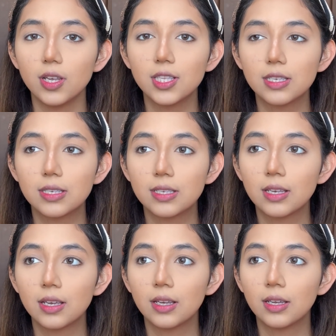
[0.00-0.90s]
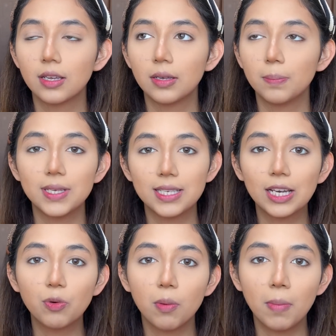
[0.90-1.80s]
It's
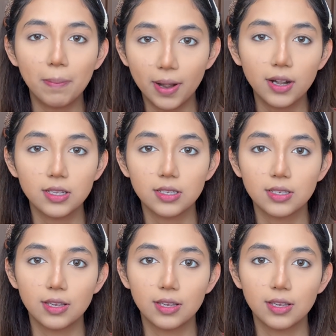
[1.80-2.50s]
basically what my parents